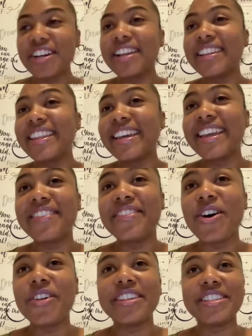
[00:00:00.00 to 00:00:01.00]
Jonathan giving
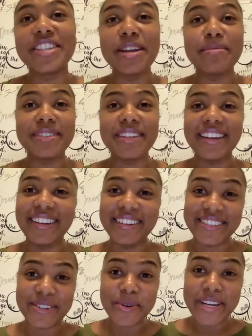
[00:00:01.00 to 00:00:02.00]
all the gems. Y'all need
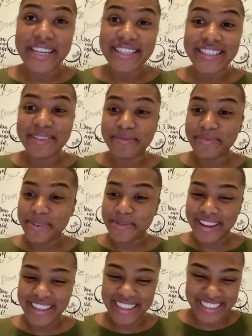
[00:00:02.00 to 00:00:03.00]
to squeeze him for
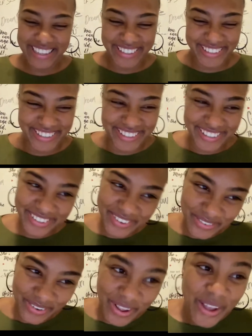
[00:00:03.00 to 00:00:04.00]
what
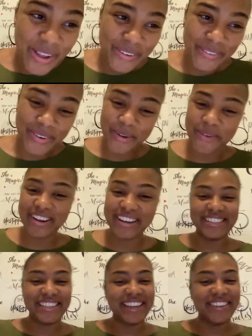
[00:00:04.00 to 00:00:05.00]
for what
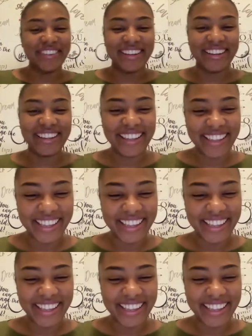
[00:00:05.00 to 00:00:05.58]
he's giving.